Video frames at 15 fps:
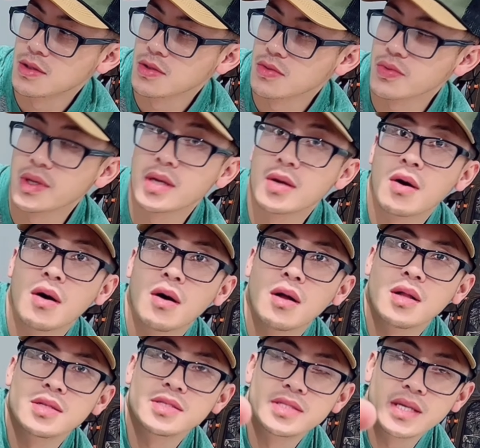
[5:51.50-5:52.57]

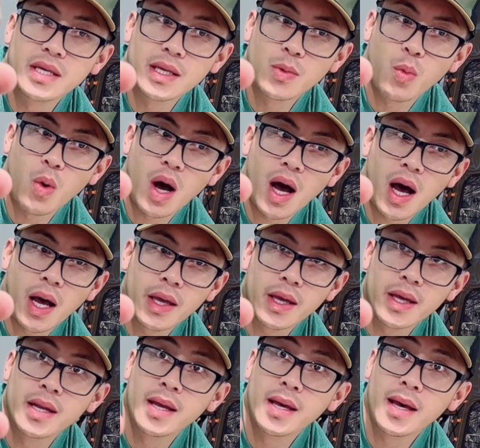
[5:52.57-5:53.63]
recall, DY,
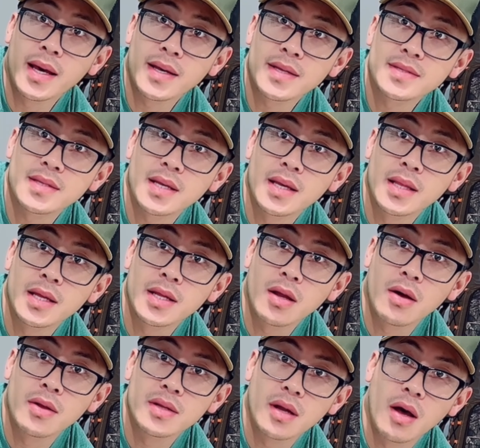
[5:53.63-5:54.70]
and S, and then
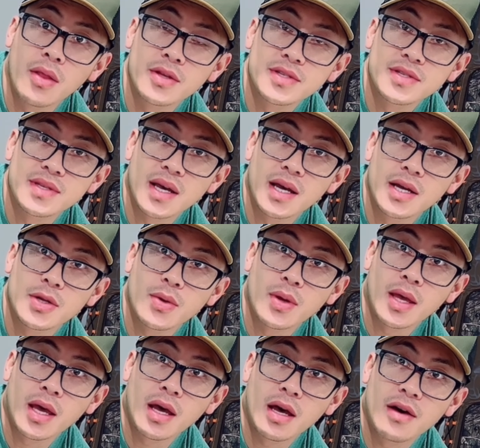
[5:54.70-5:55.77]
on, on the side you
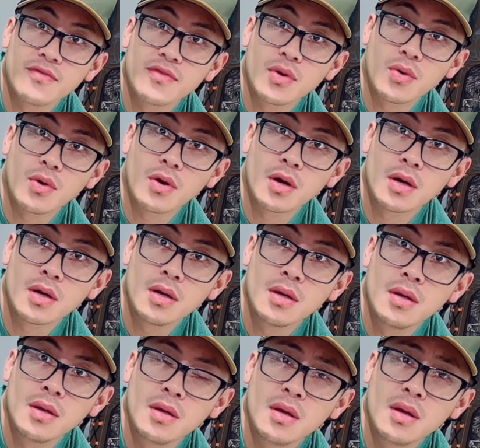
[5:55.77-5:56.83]
have your
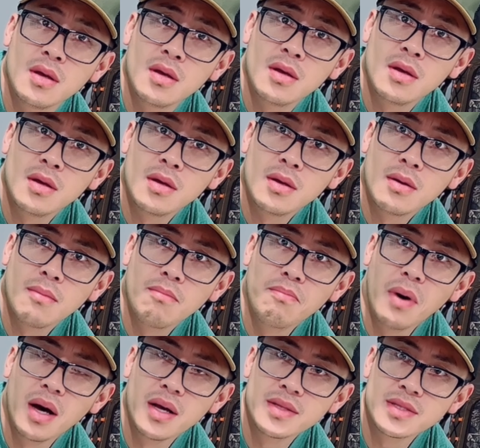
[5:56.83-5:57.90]

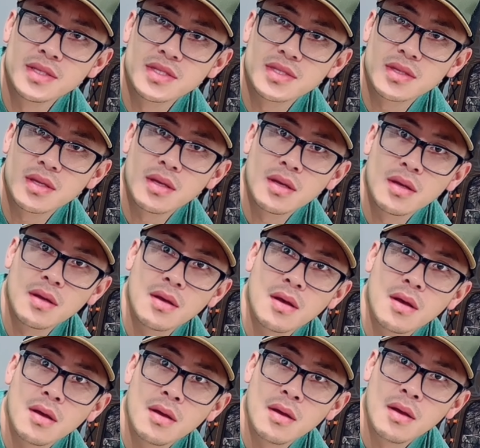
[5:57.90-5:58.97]
buttons,
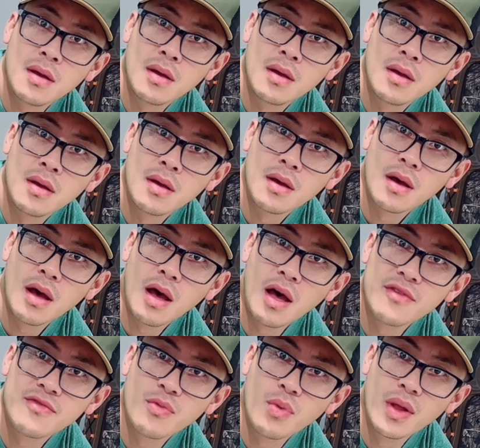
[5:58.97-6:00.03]

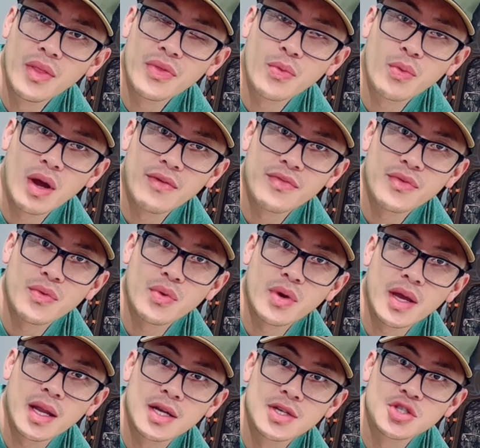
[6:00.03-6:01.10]
F1 through
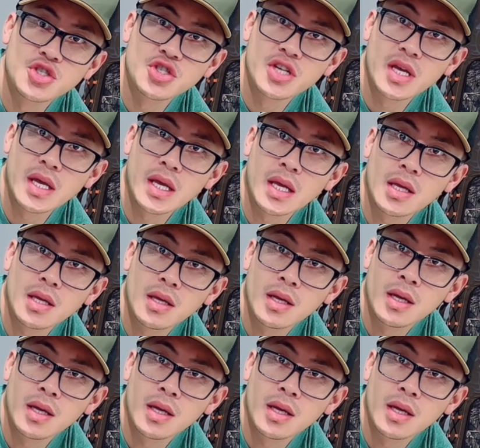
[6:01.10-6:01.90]
F3 and a G,